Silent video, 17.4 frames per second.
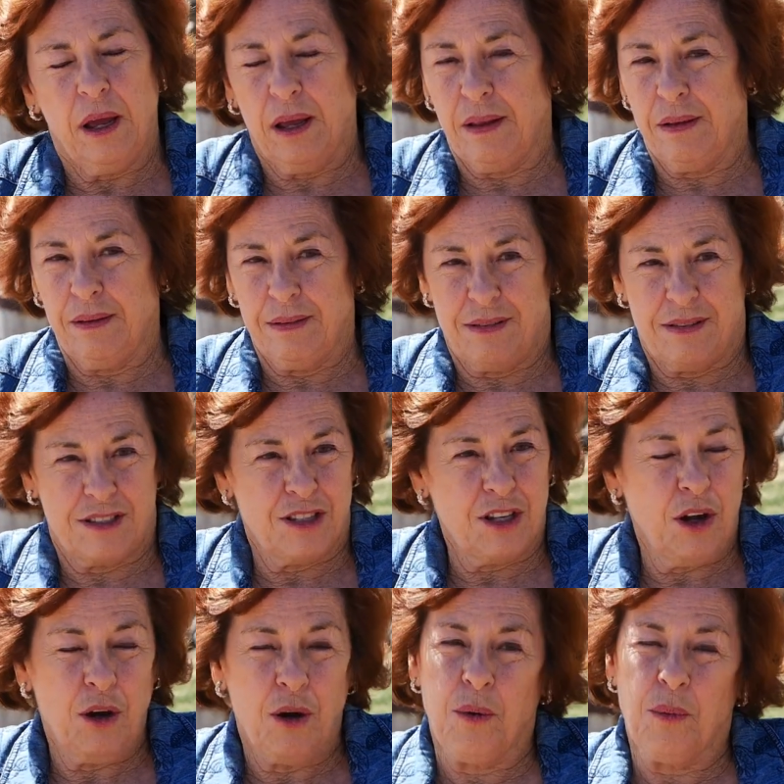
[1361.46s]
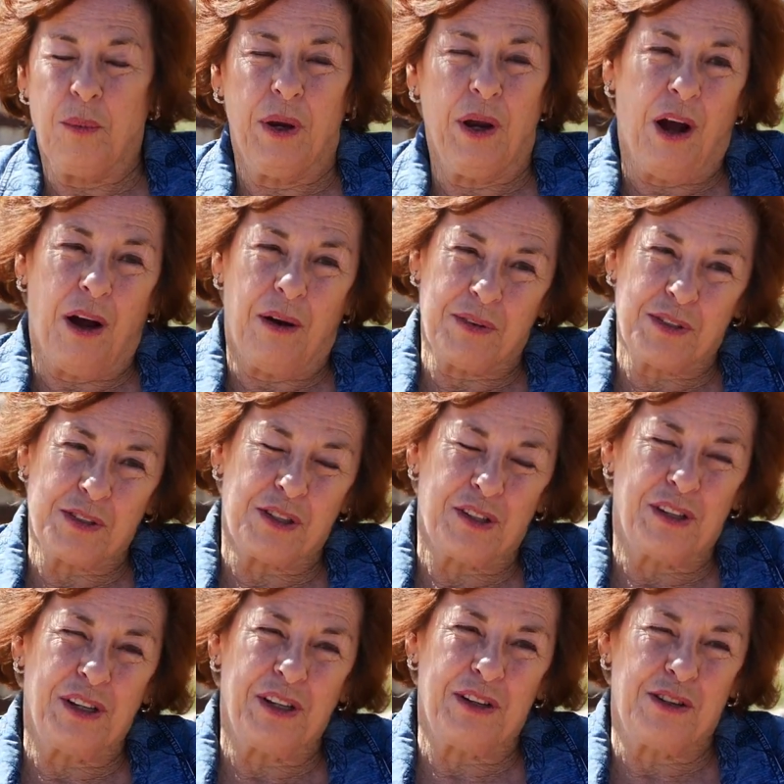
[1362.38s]
and so we
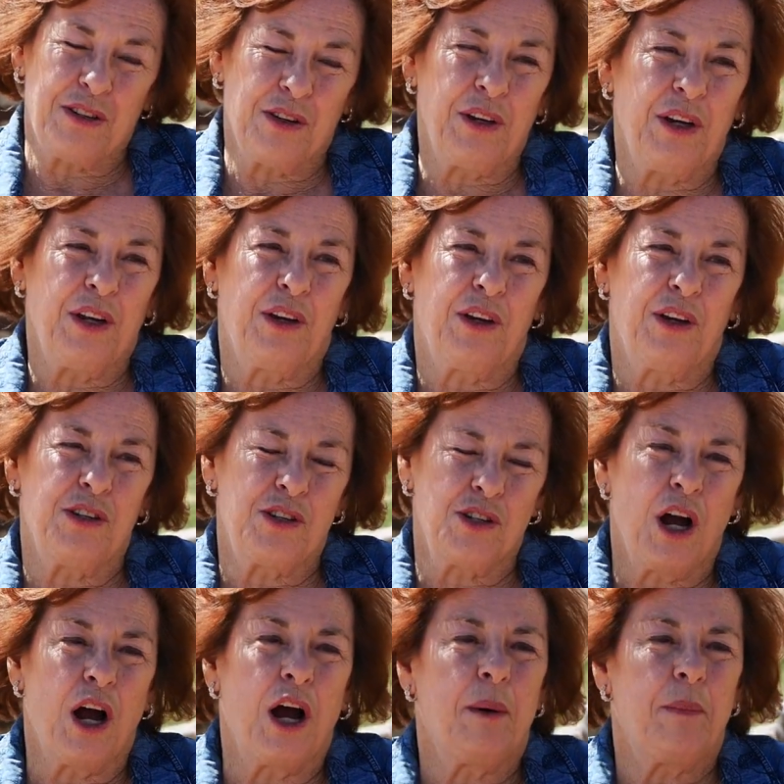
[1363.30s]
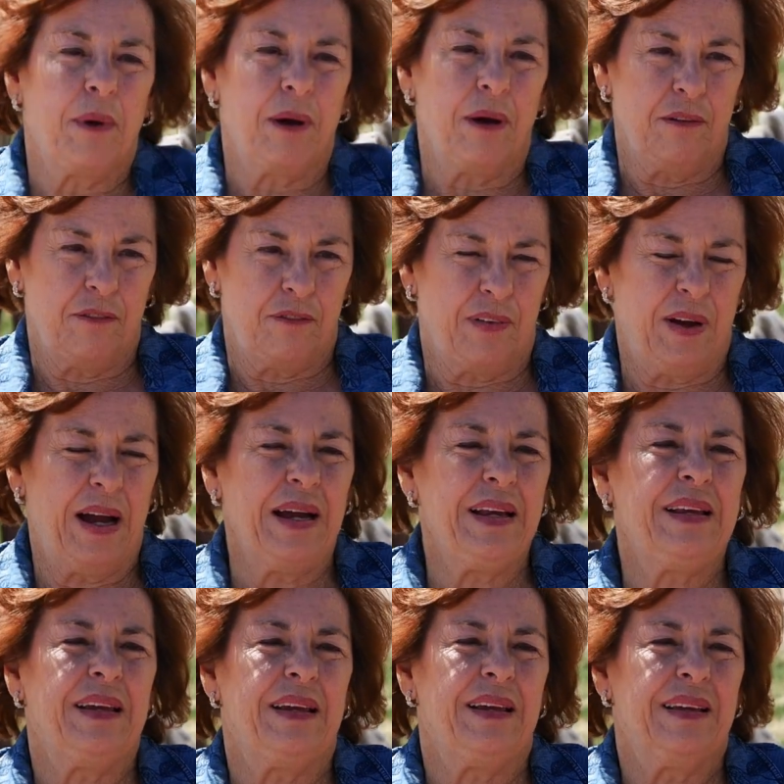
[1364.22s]
obviously are doing a good job of
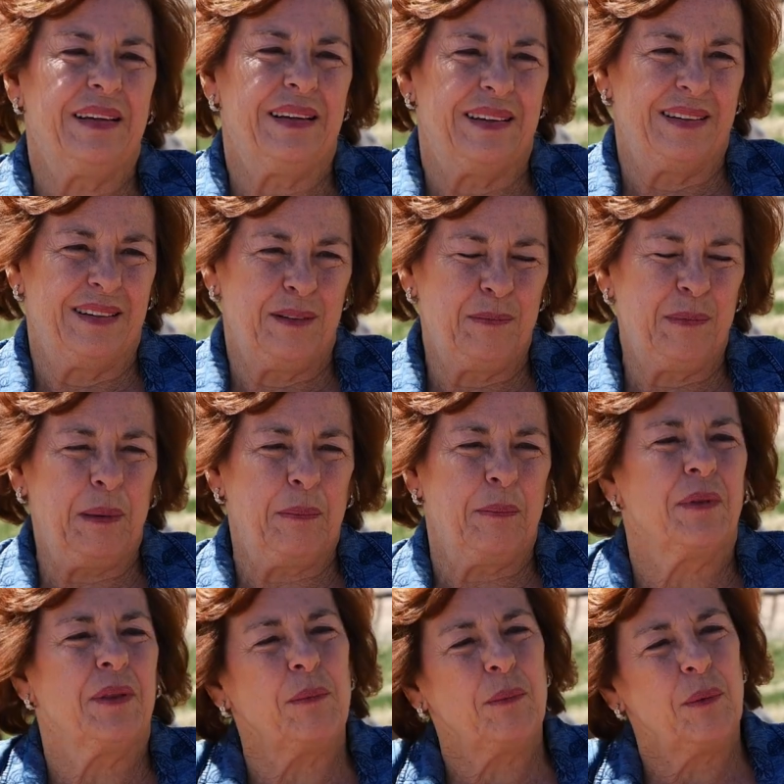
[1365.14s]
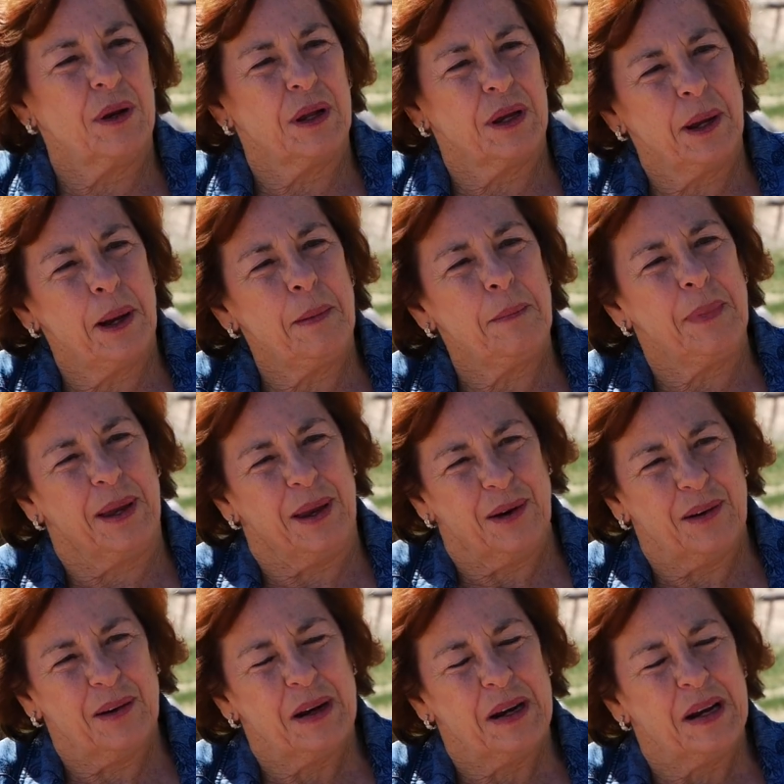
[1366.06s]
finding people that want to come
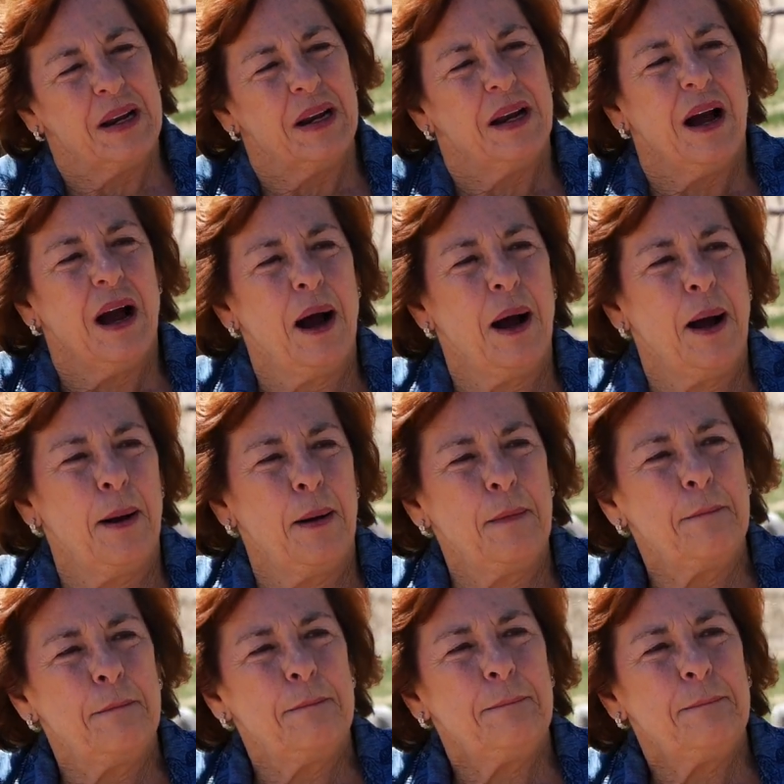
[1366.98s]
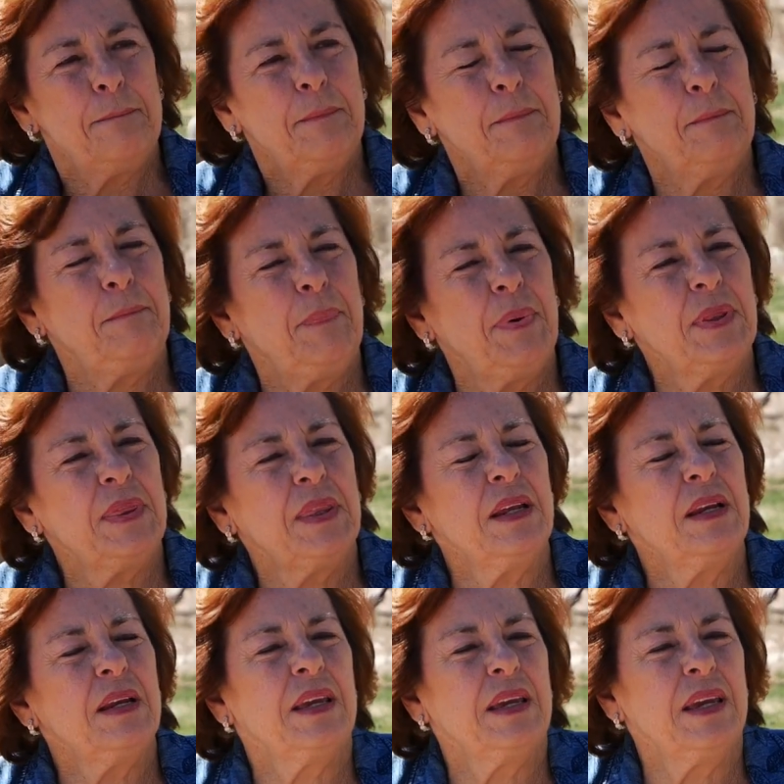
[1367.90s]
here. Um, but
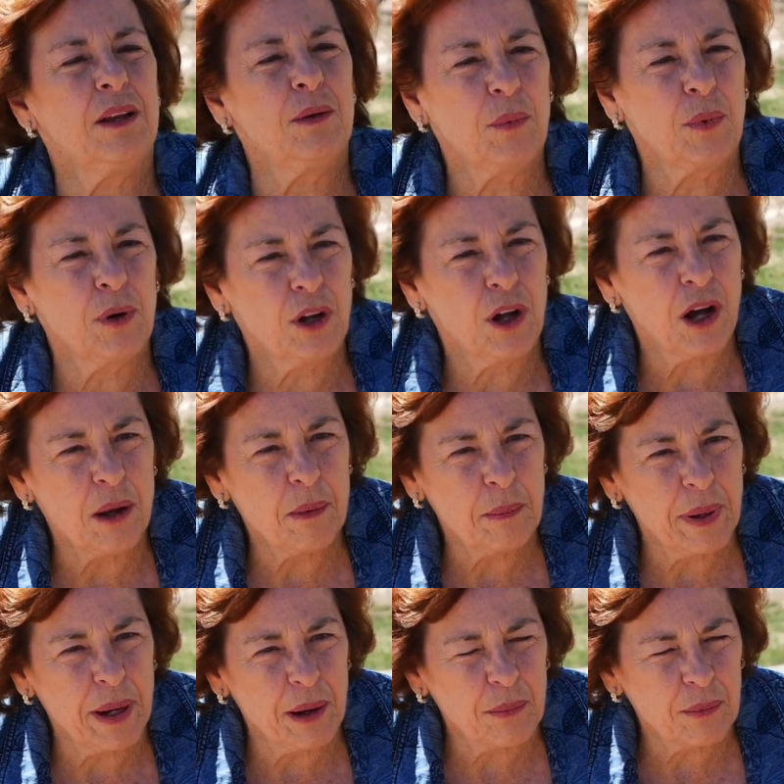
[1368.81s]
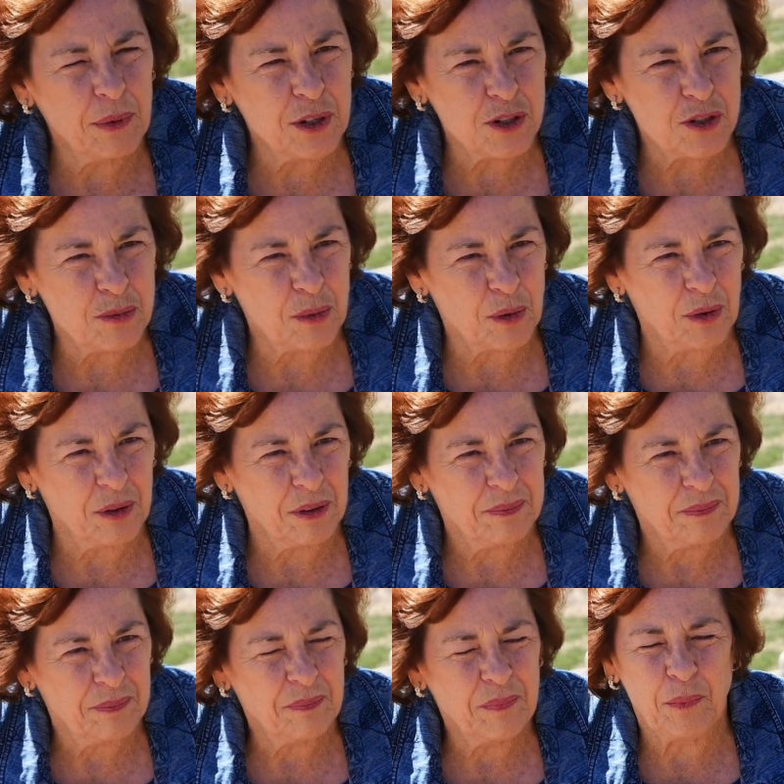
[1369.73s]
then again, we're not Mount Rushmore.
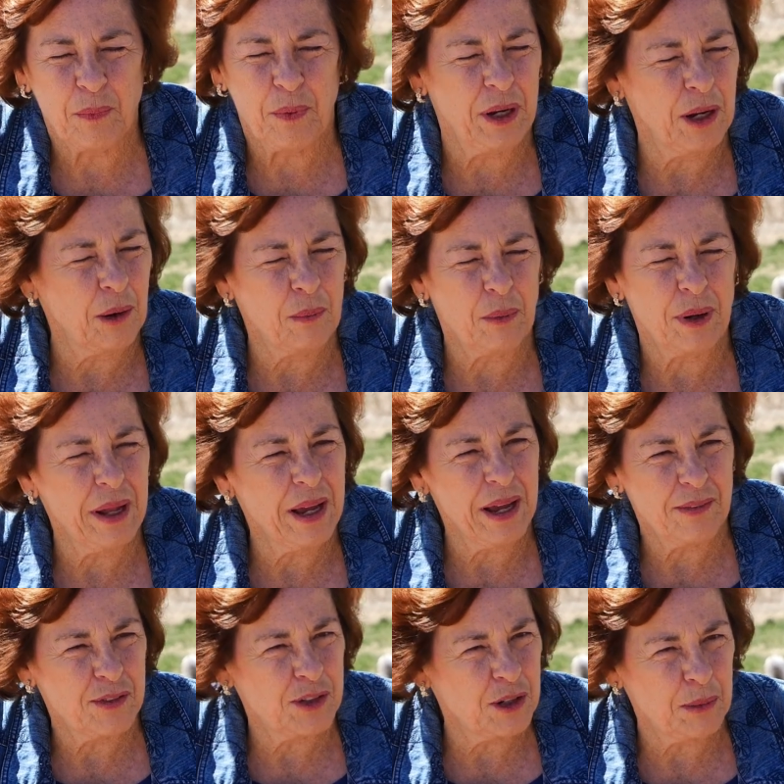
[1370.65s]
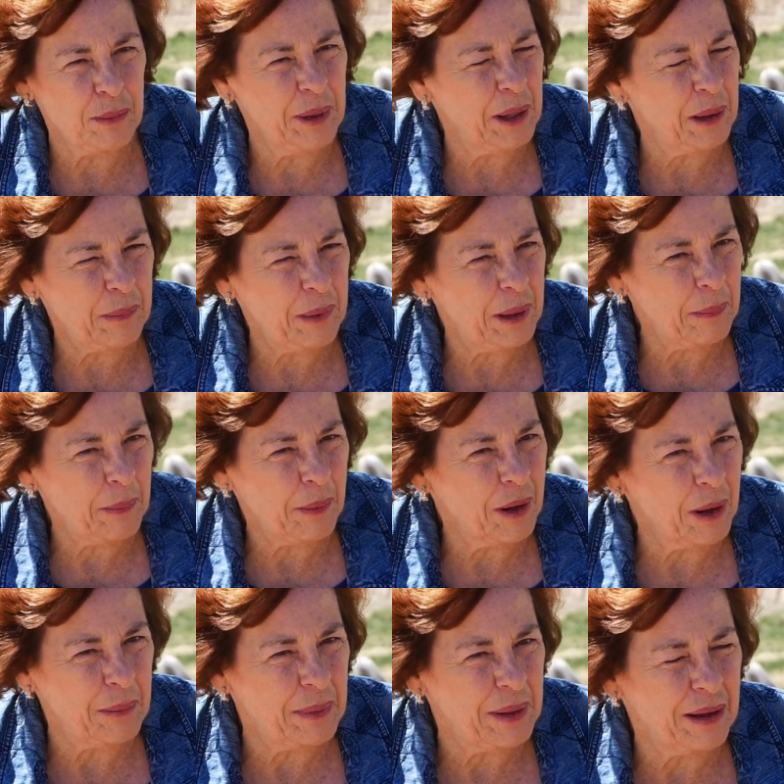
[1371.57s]
We don't want to have two million people
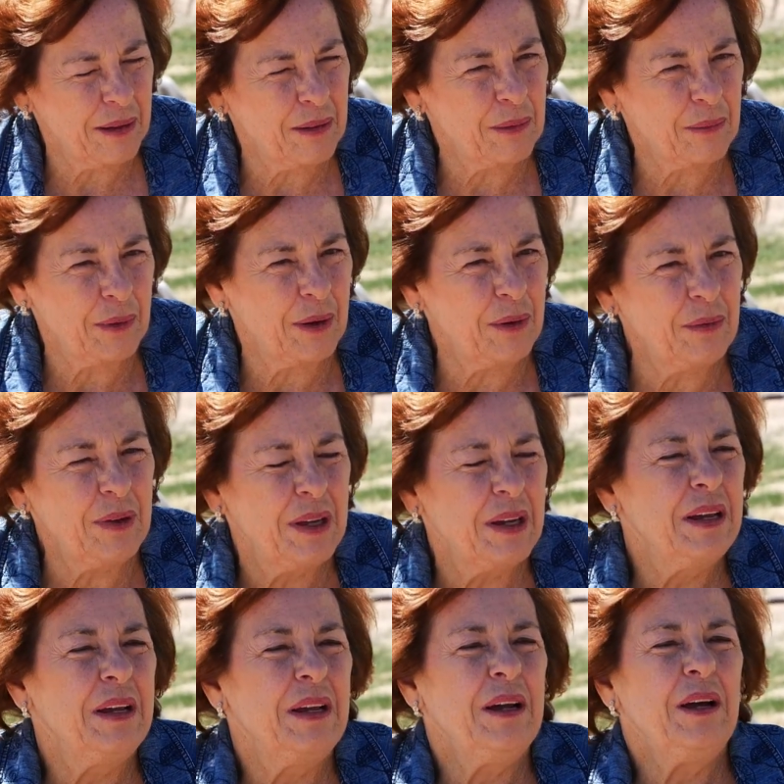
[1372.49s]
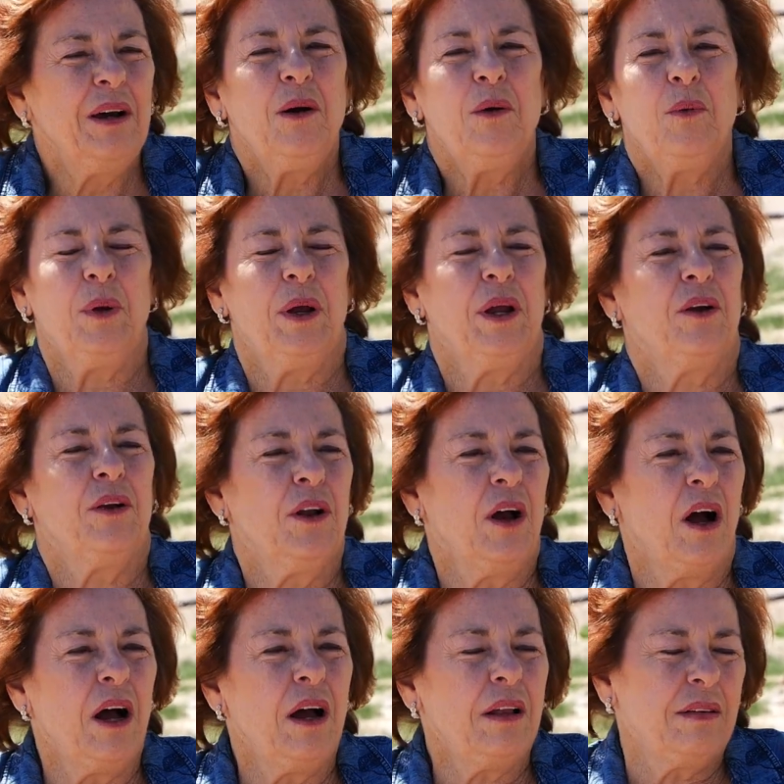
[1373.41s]
coming down the road. We are
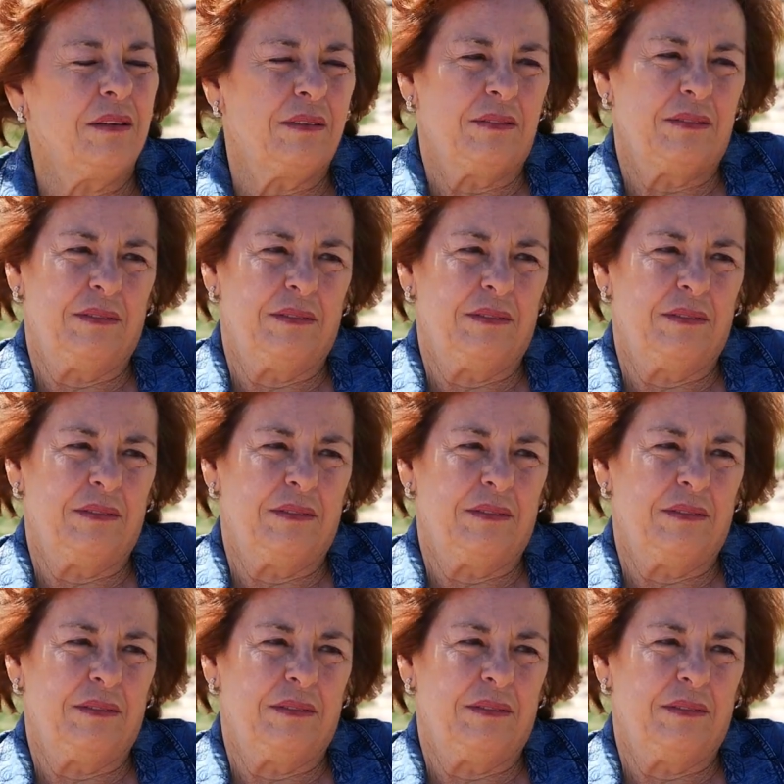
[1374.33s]
not